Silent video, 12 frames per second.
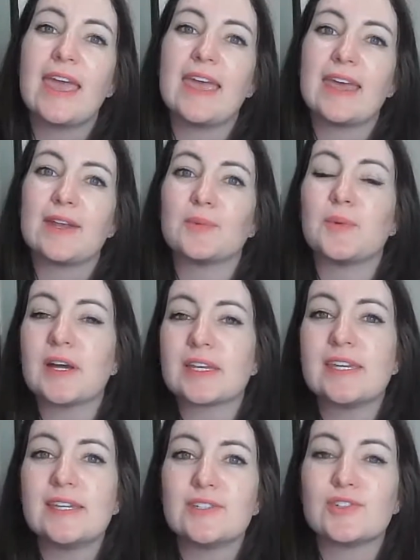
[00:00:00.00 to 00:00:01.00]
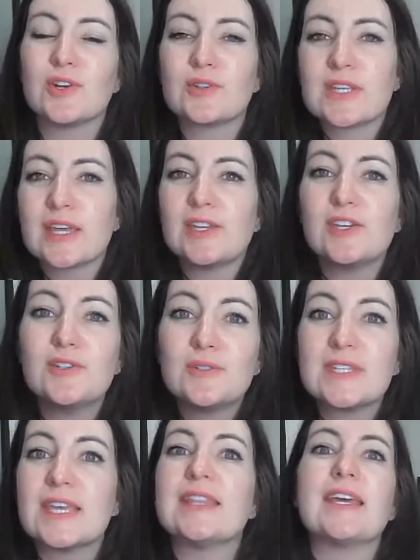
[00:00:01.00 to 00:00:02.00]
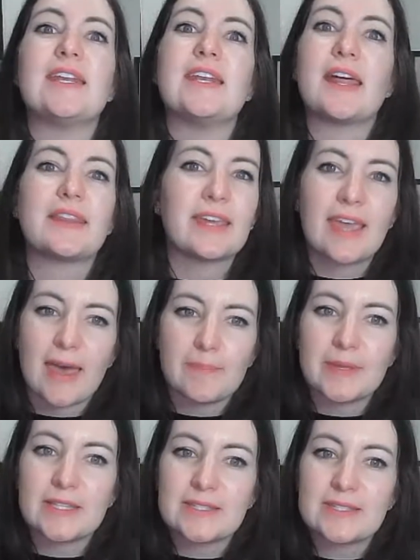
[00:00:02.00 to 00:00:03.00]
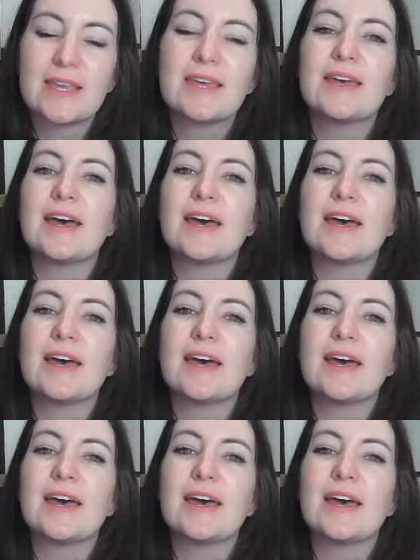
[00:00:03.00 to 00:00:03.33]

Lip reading: and what keystrokes I use, and then nothing happens.